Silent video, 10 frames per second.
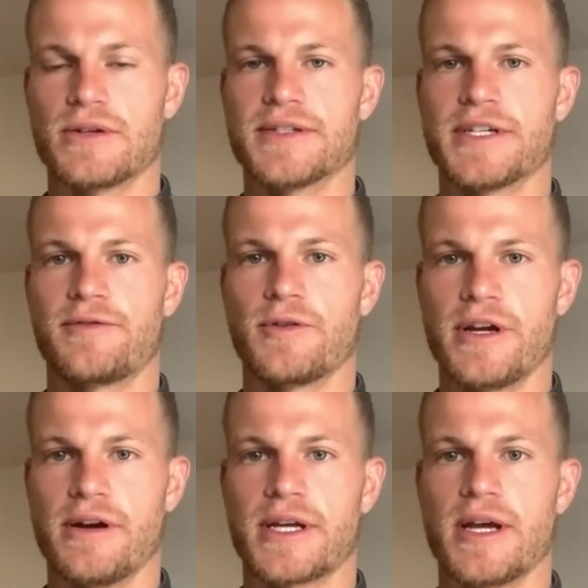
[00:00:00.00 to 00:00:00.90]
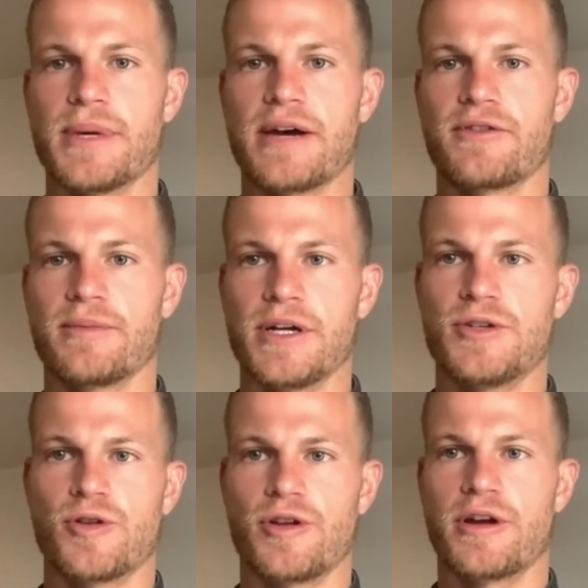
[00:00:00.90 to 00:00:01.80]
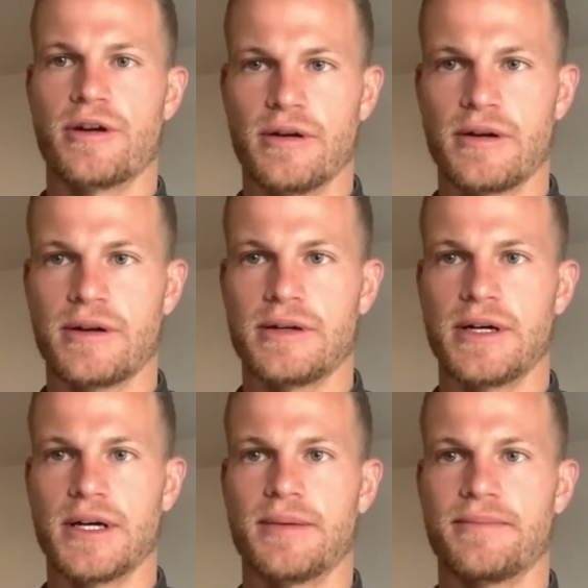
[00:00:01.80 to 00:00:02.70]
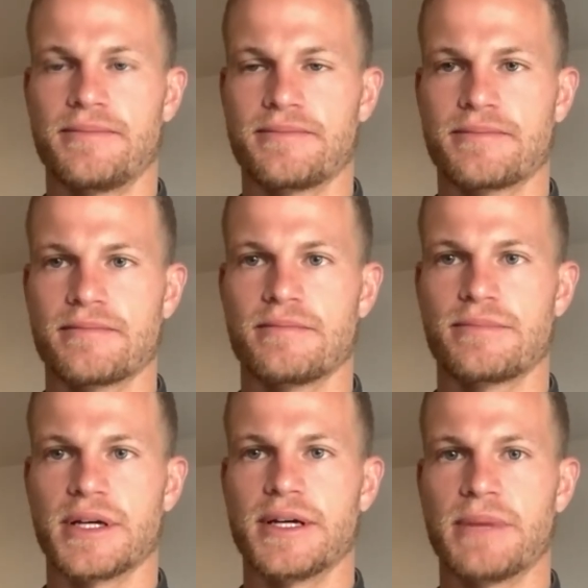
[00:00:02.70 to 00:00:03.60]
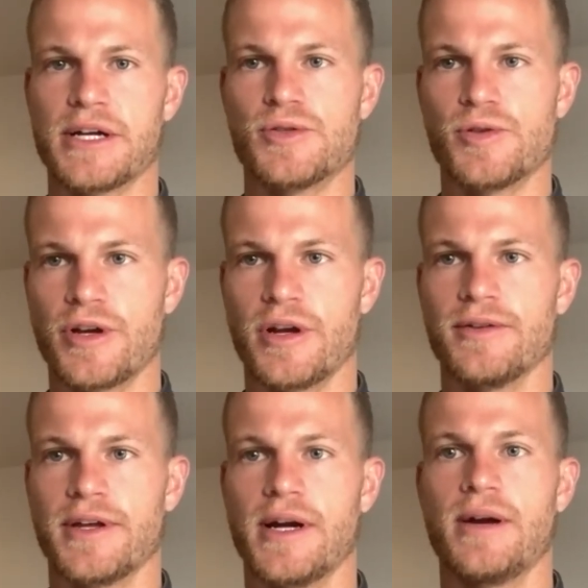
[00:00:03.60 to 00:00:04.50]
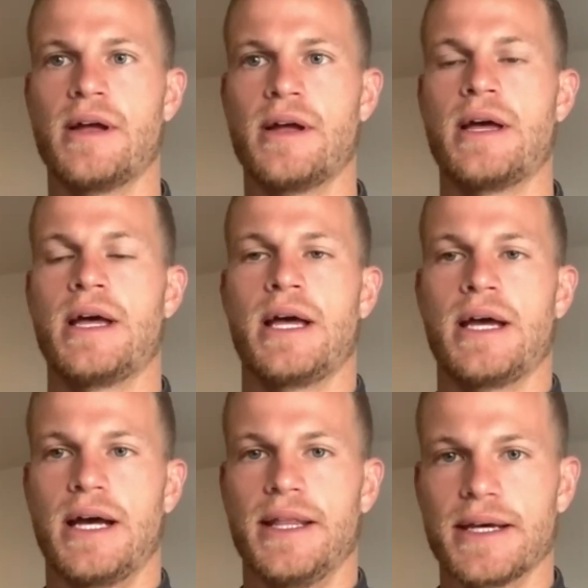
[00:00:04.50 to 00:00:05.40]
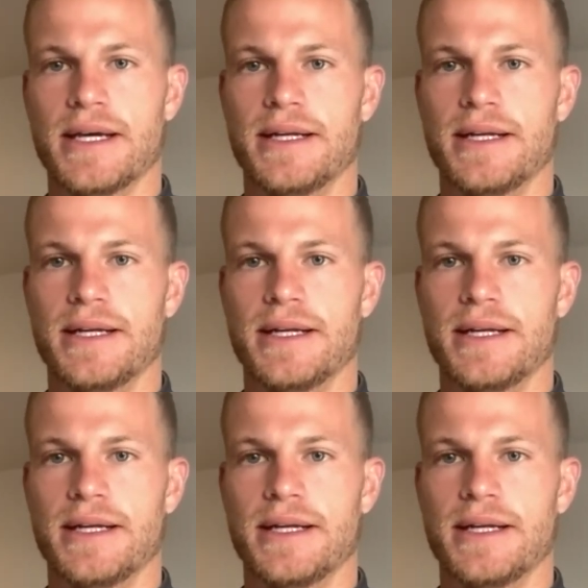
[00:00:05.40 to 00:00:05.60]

I was there for a year. I came back for my junior year, played my junior year there. And then,